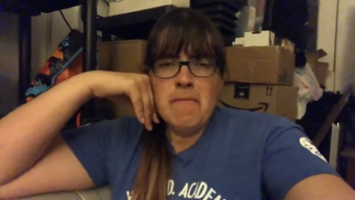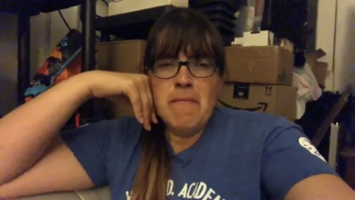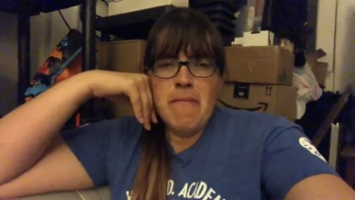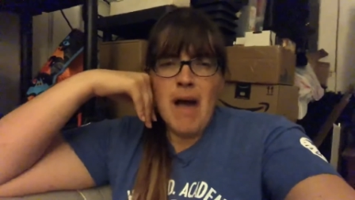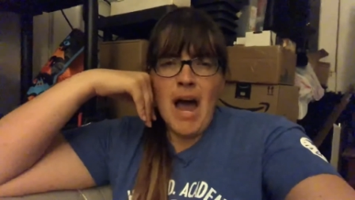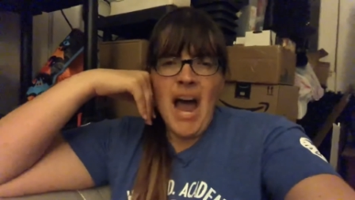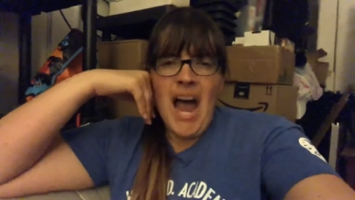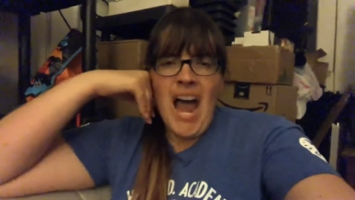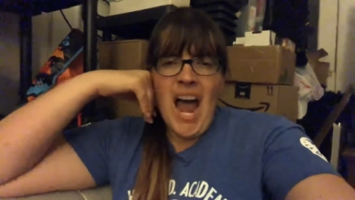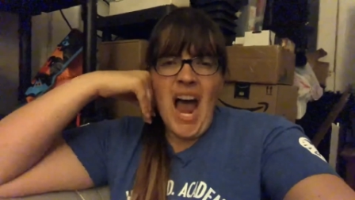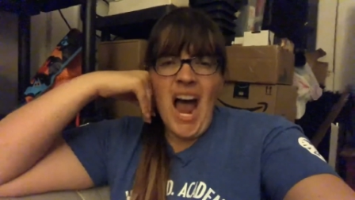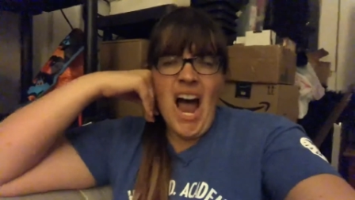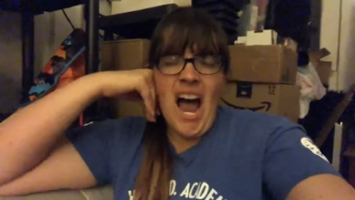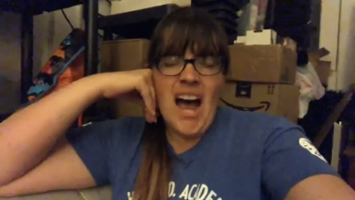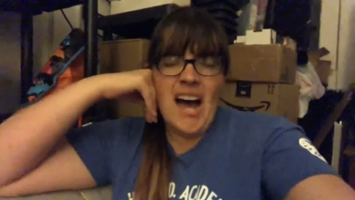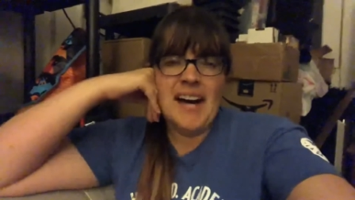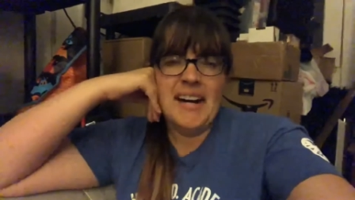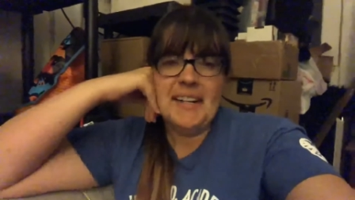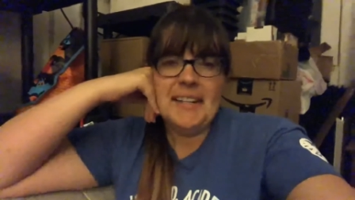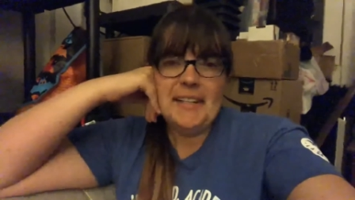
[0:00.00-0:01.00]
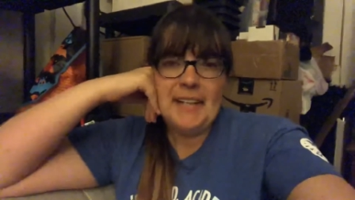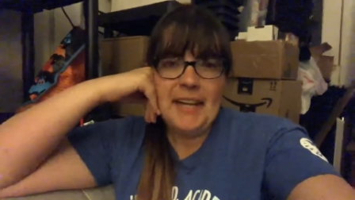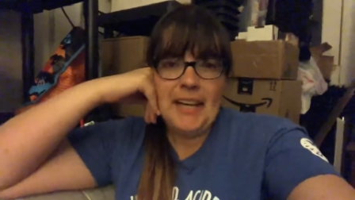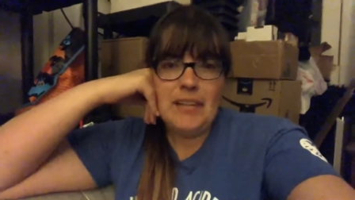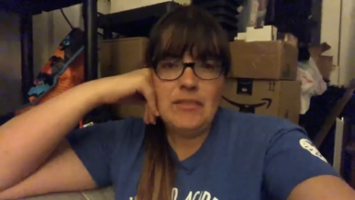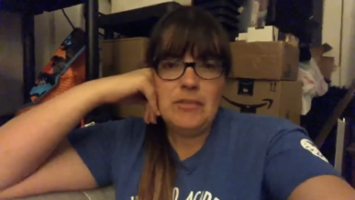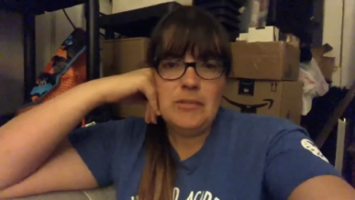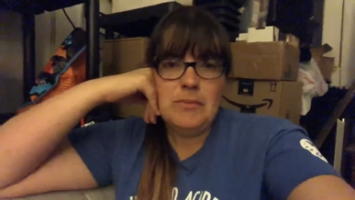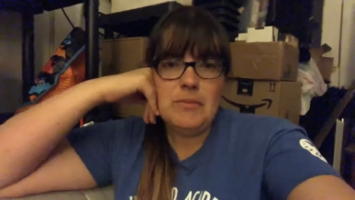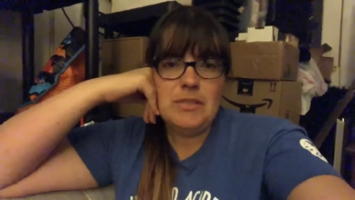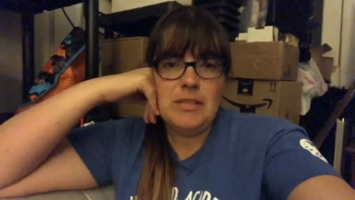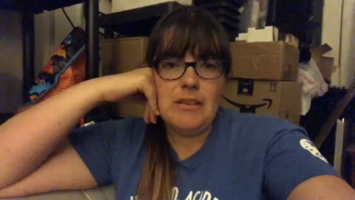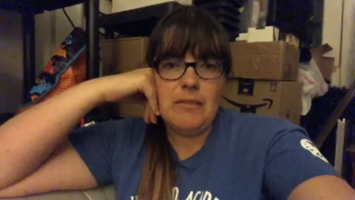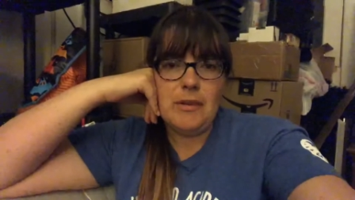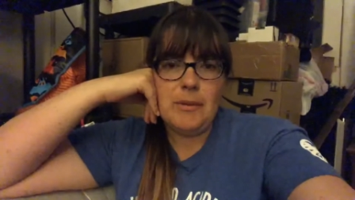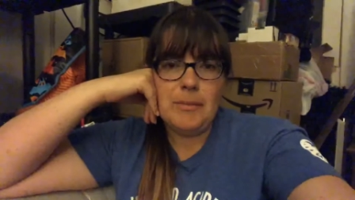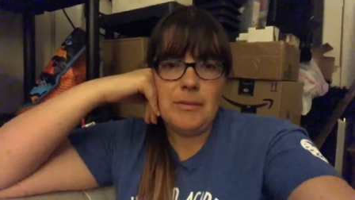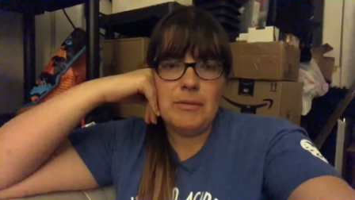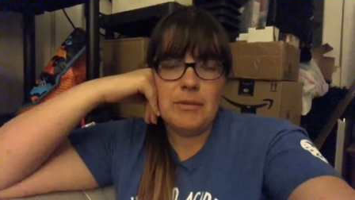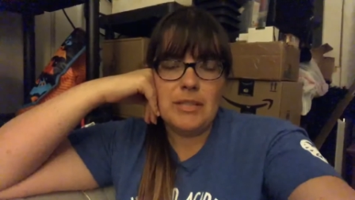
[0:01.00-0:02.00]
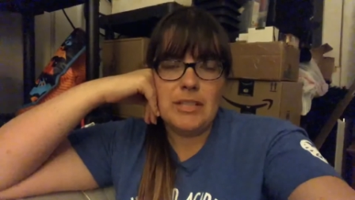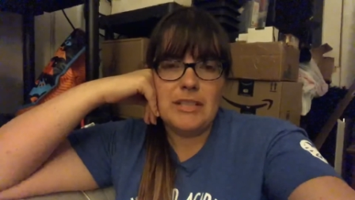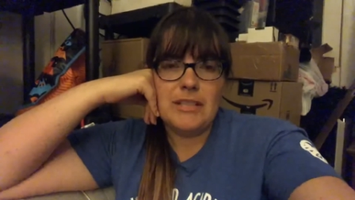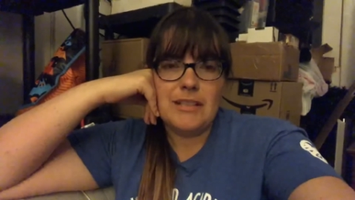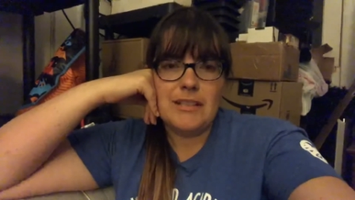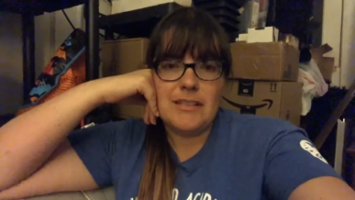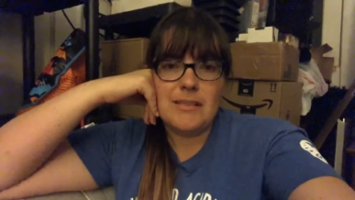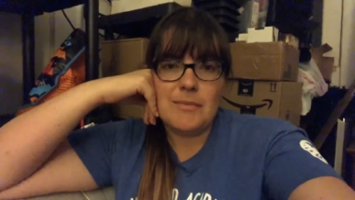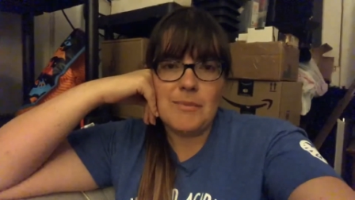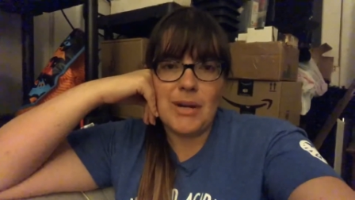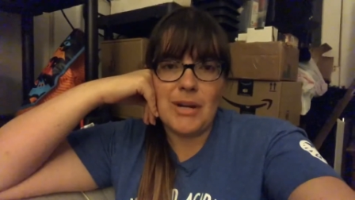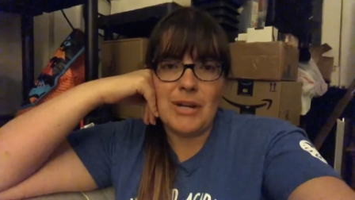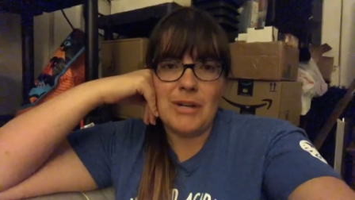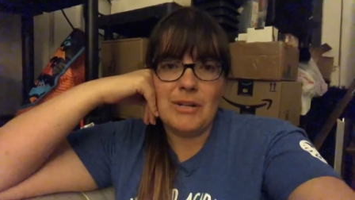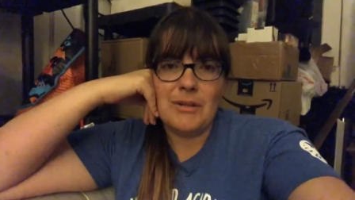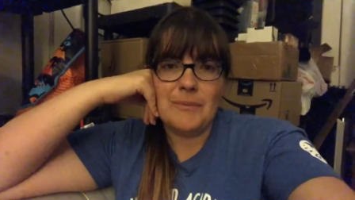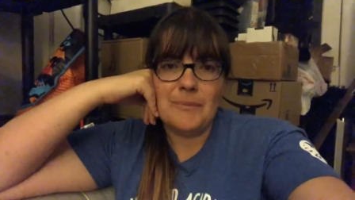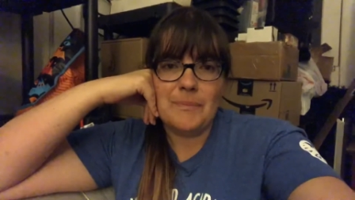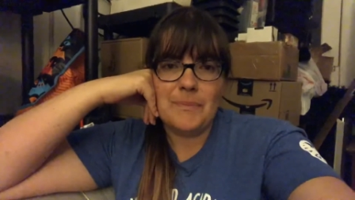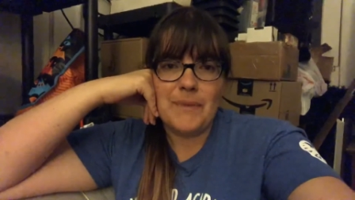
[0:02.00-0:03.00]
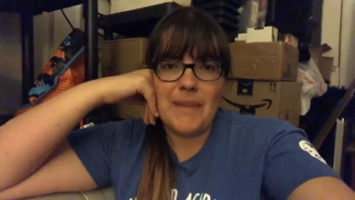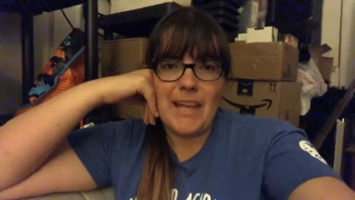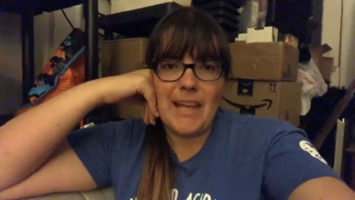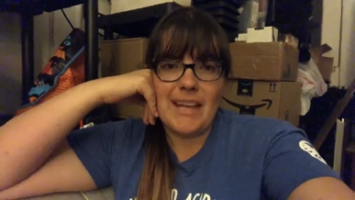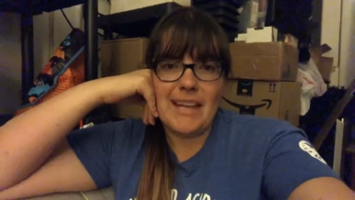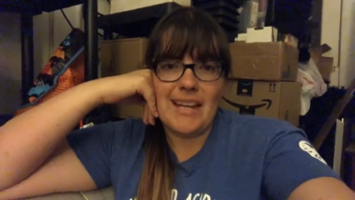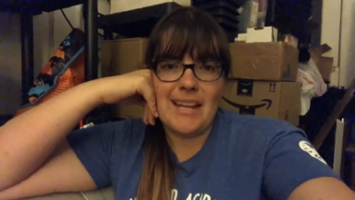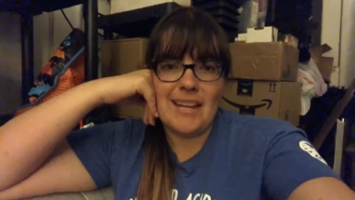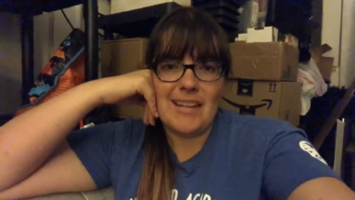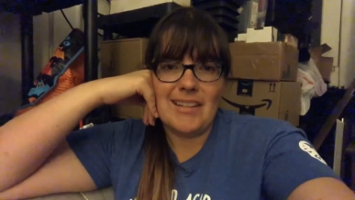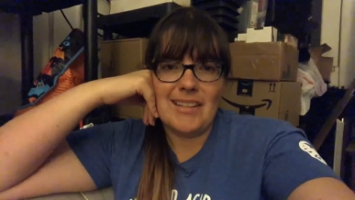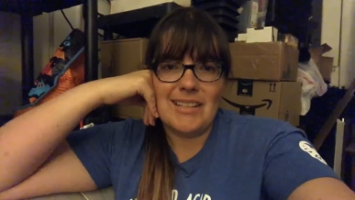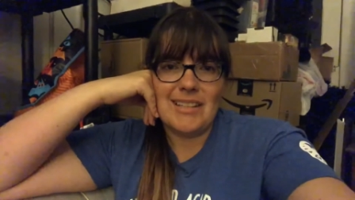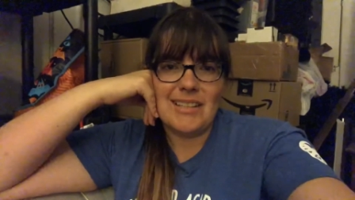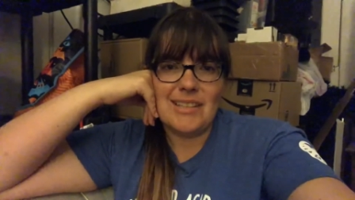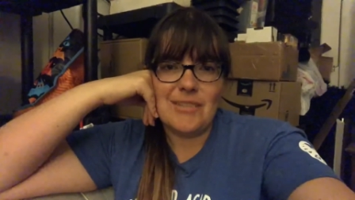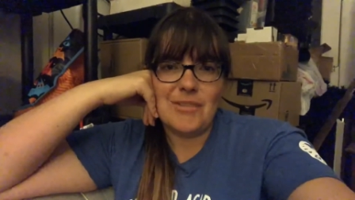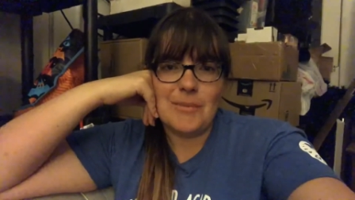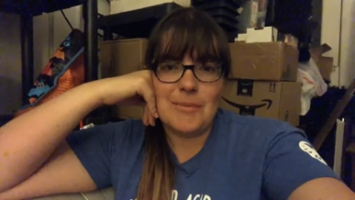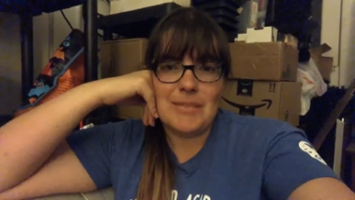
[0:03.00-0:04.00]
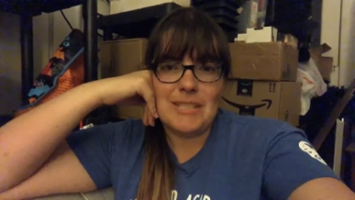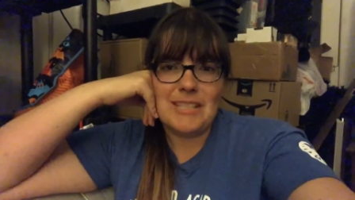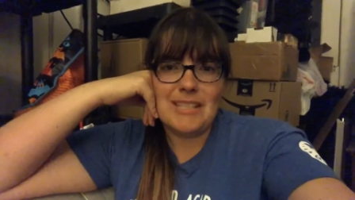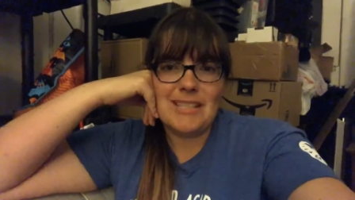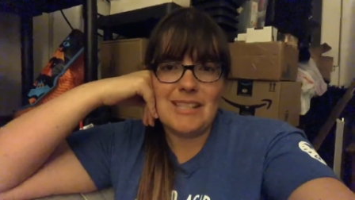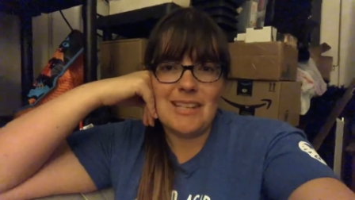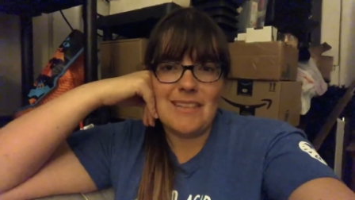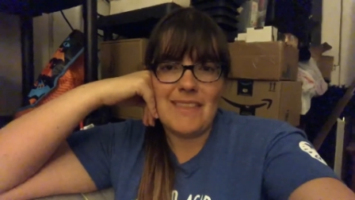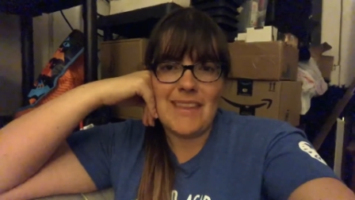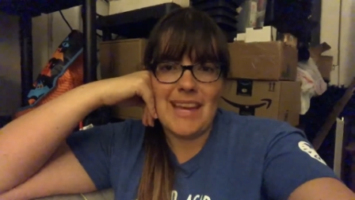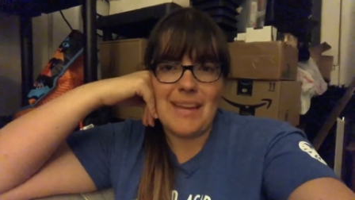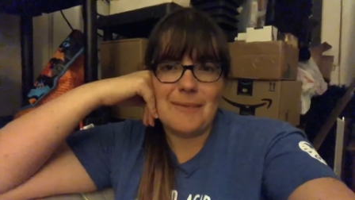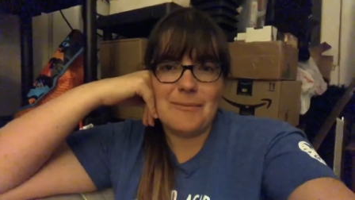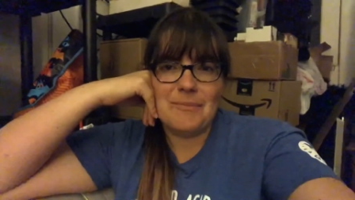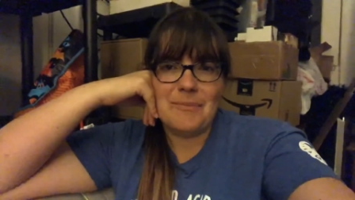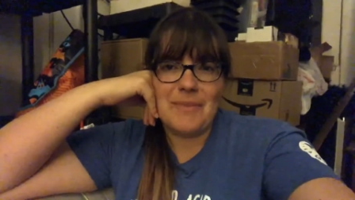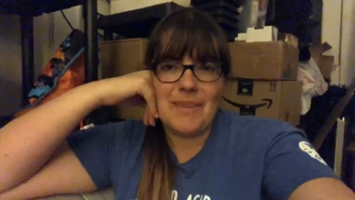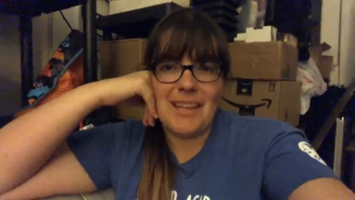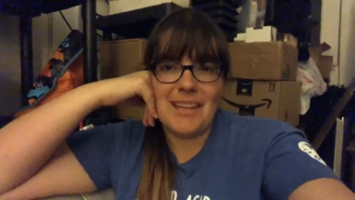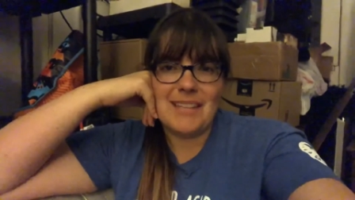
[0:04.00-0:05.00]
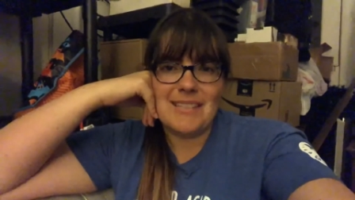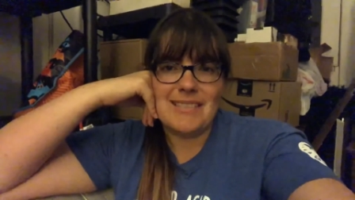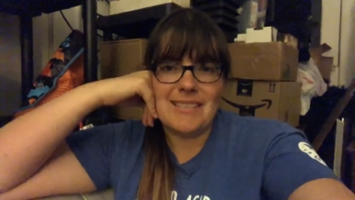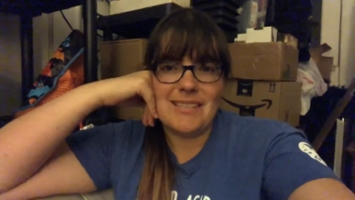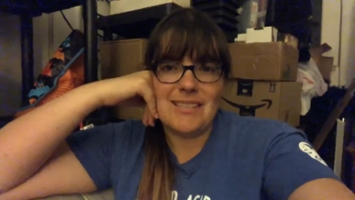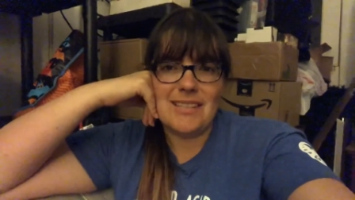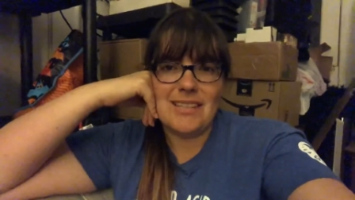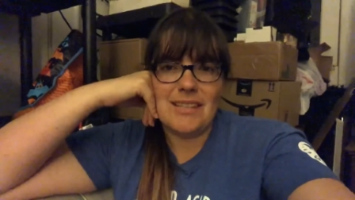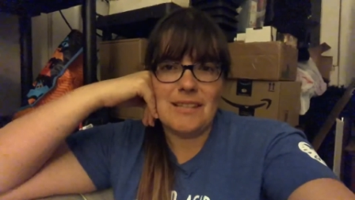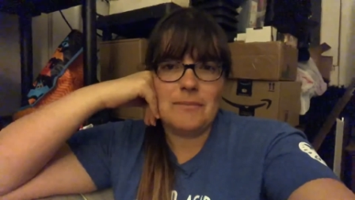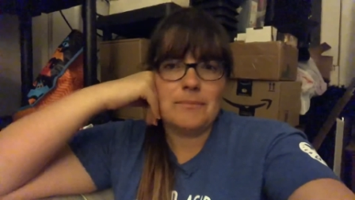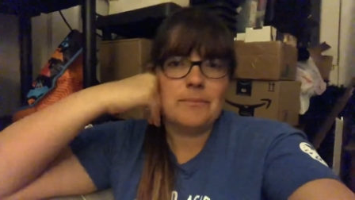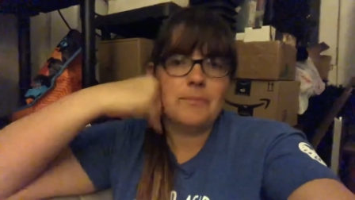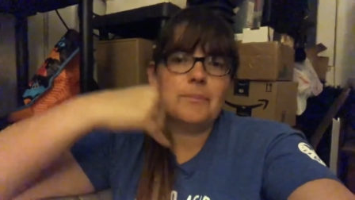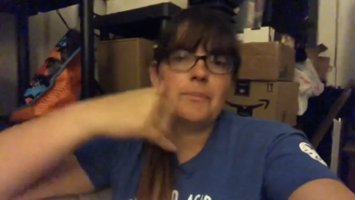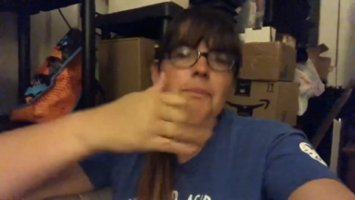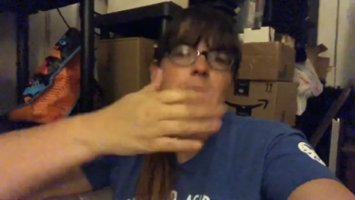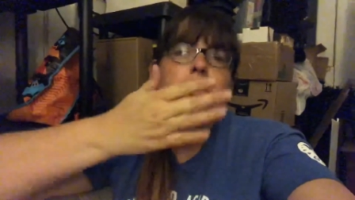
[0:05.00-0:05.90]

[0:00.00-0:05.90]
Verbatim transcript: But I have some stuff I'll be working on tomorrow and I'll get you updated on that. I'll see you then.